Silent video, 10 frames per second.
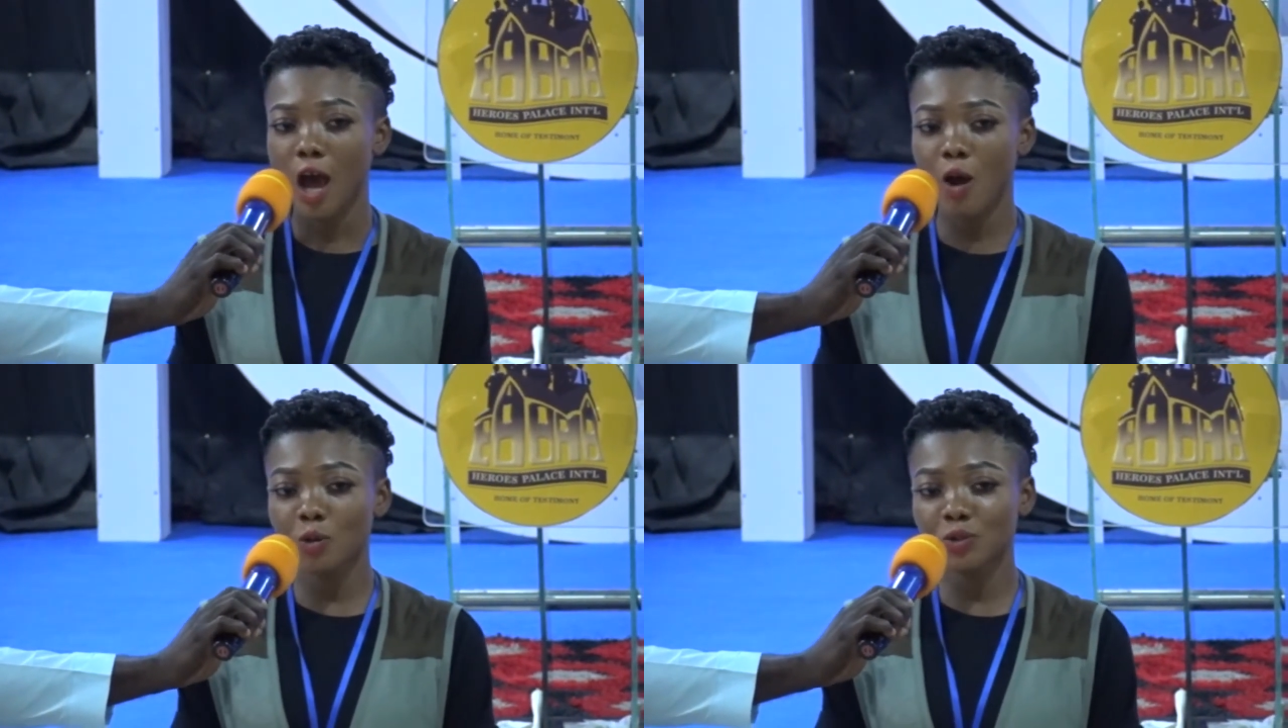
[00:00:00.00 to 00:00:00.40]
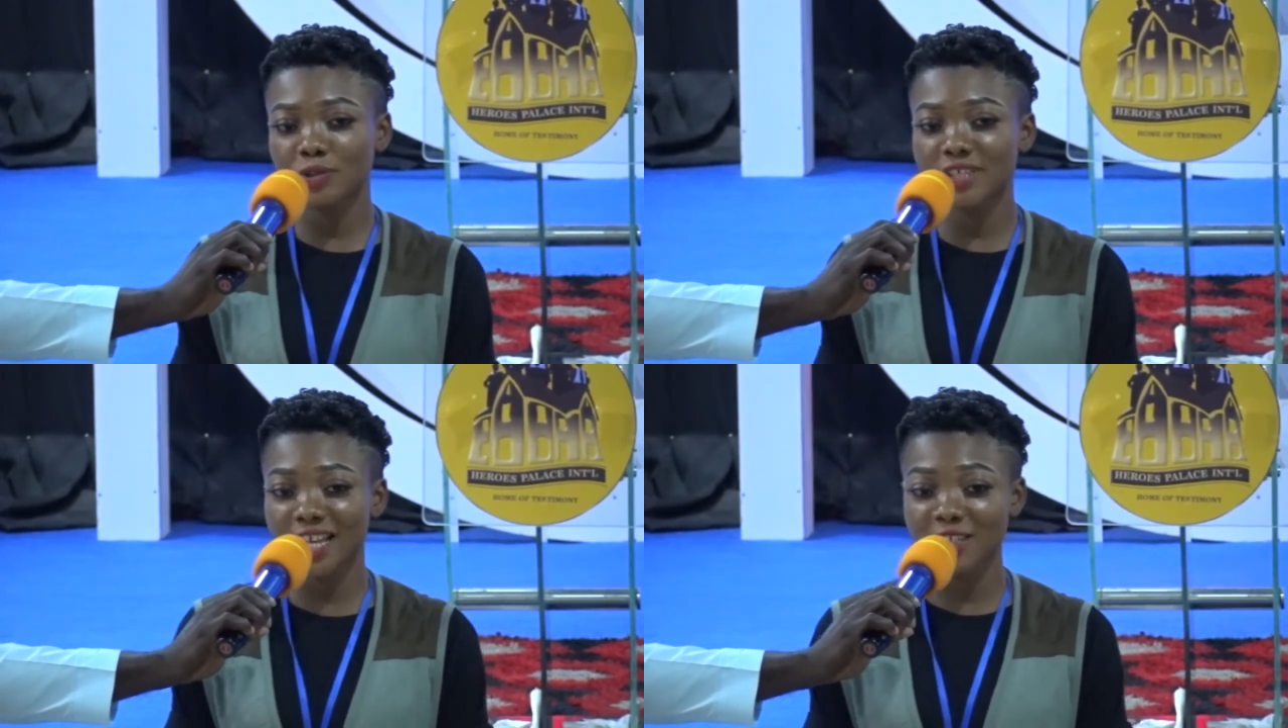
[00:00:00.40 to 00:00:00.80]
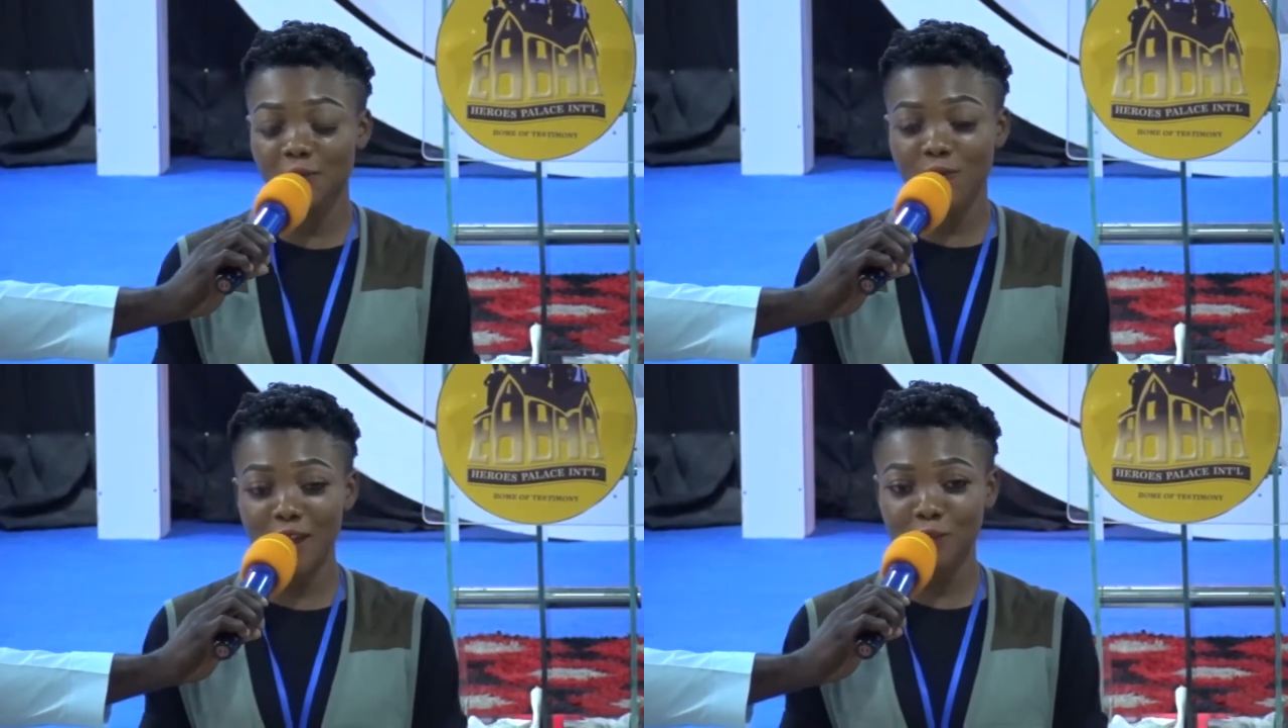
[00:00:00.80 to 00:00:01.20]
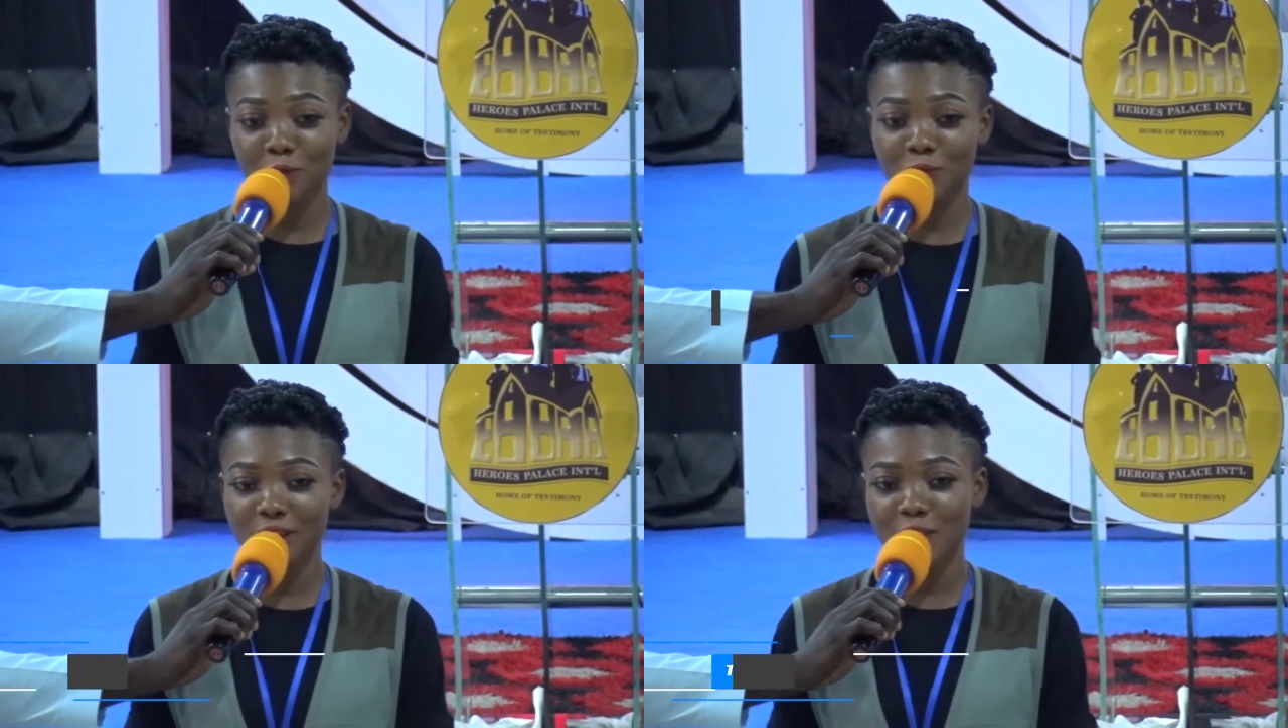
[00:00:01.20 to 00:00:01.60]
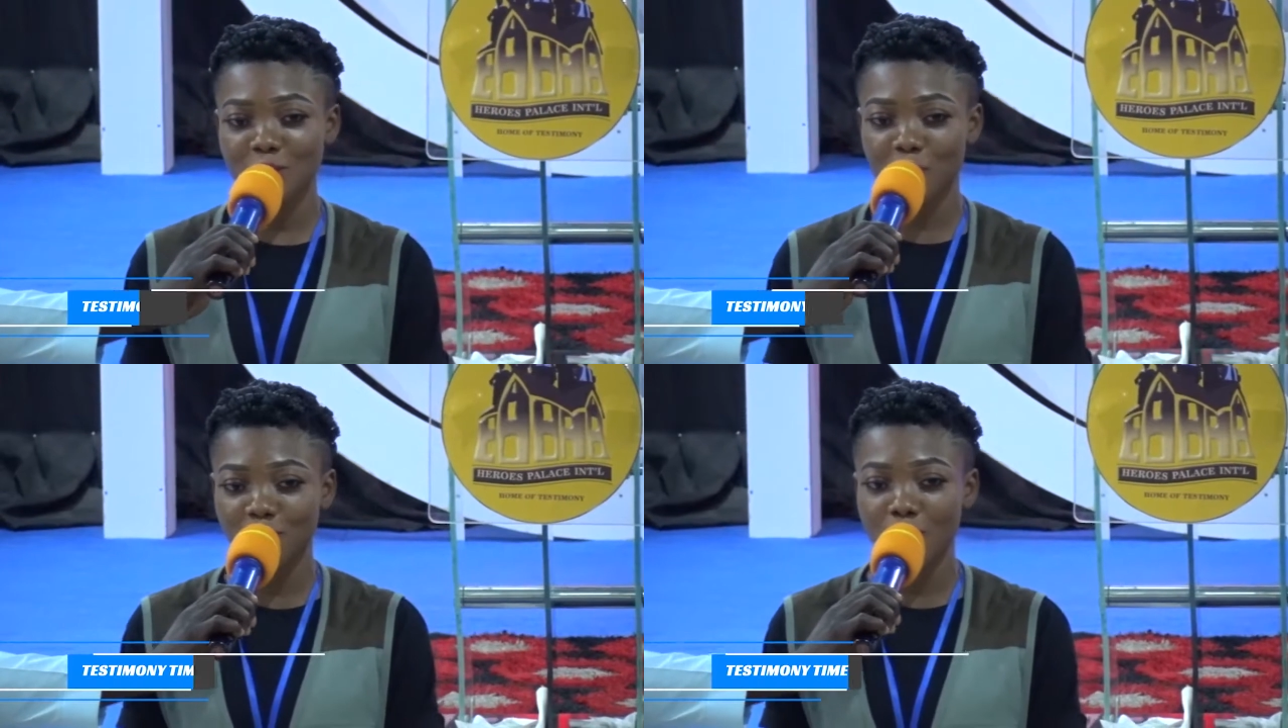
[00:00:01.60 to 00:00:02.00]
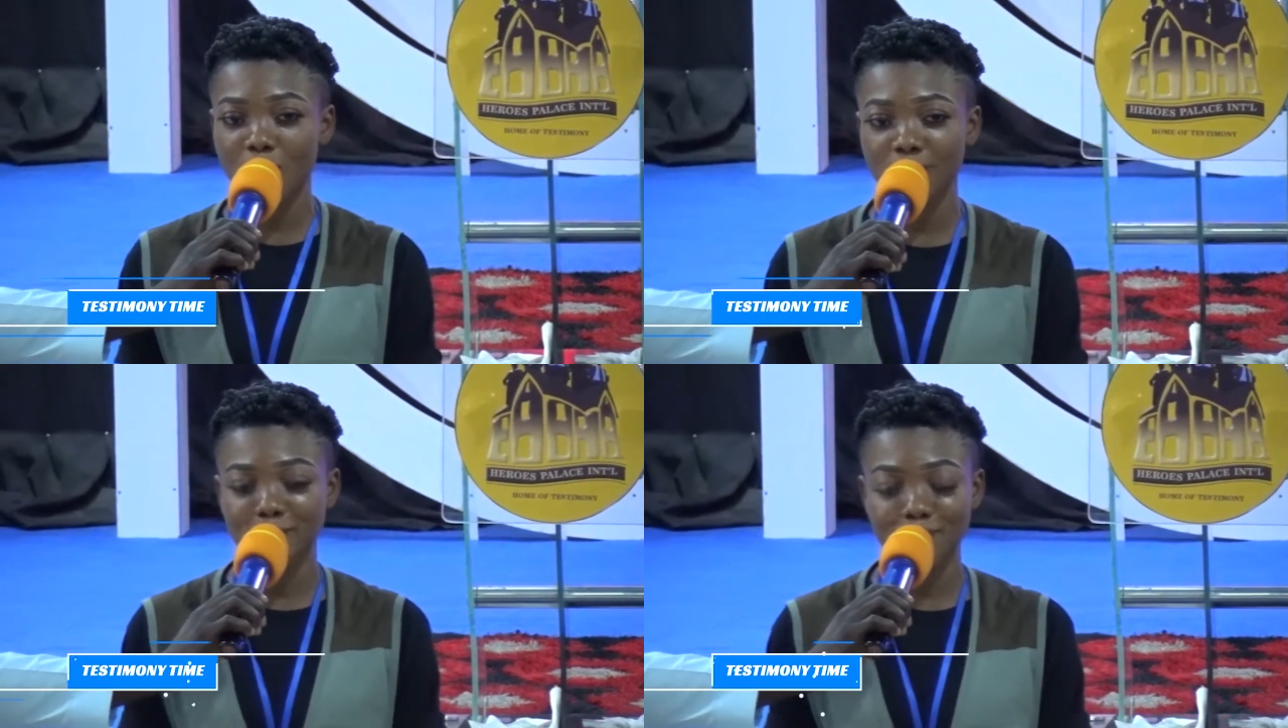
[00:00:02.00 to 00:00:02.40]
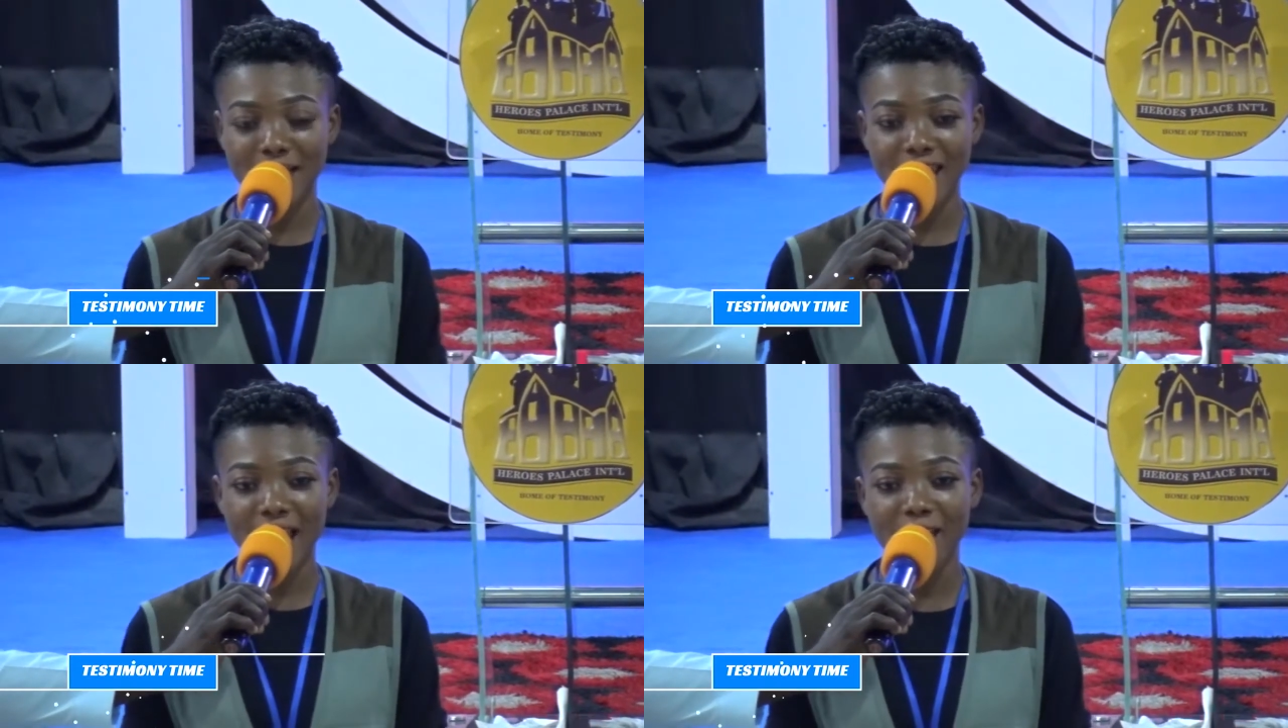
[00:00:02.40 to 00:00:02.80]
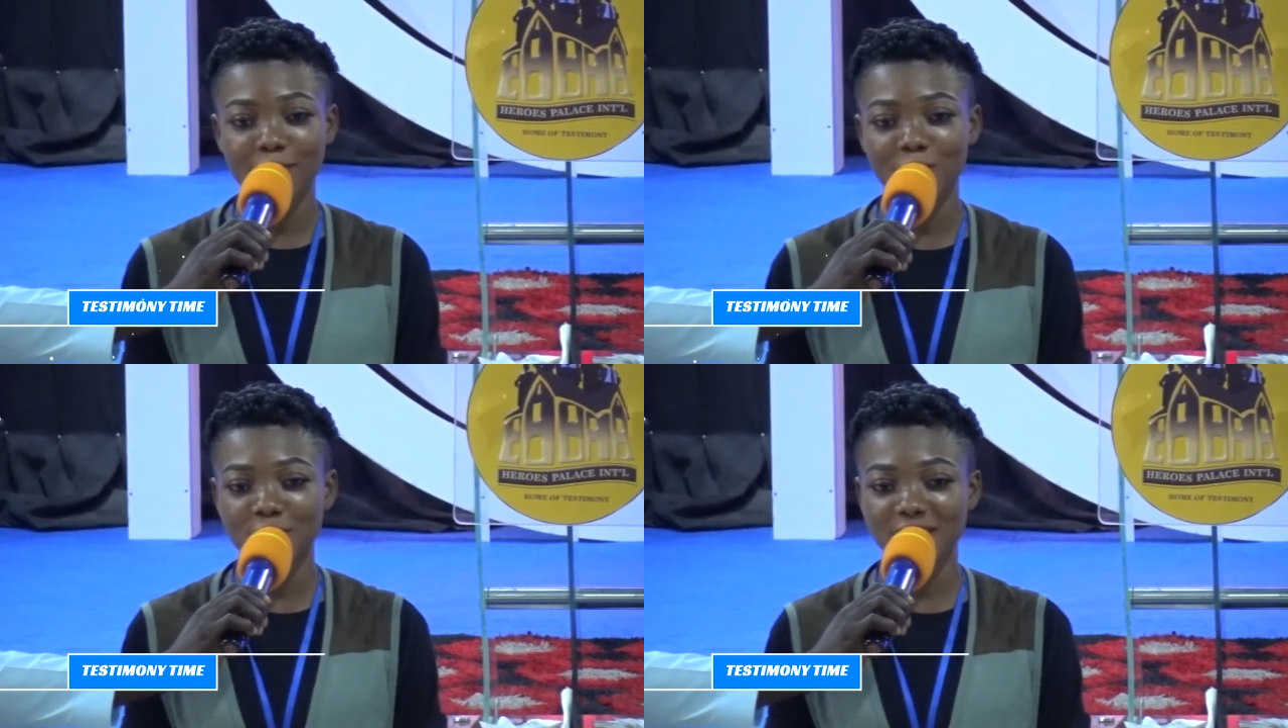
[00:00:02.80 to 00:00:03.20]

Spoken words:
I want to testify the goodness of God in my life for